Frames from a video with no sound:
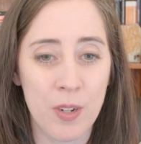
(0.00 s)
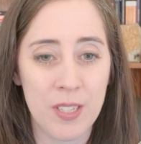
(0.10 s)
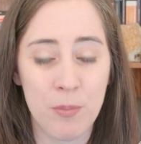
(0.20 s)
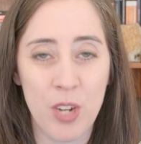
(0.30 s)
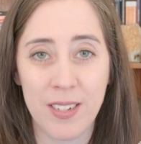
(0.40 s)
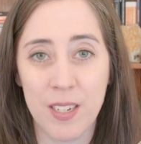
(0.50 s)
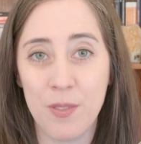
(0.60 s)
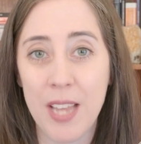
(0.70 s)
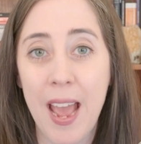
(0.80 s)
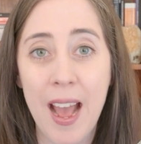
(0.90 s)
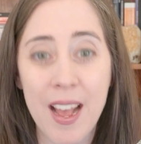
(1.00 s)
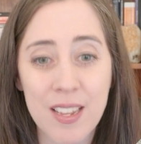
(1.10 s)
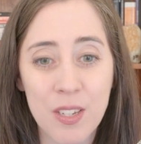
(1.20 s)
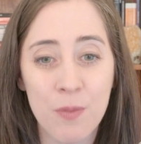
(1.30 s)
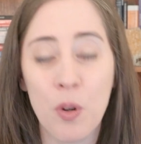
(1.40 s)
objectives.
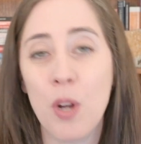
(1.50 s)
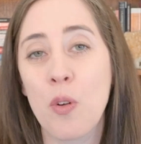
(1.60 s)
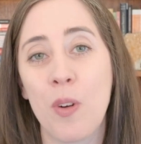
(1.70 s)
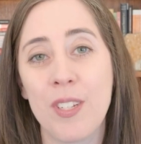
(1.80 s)
Ask for a course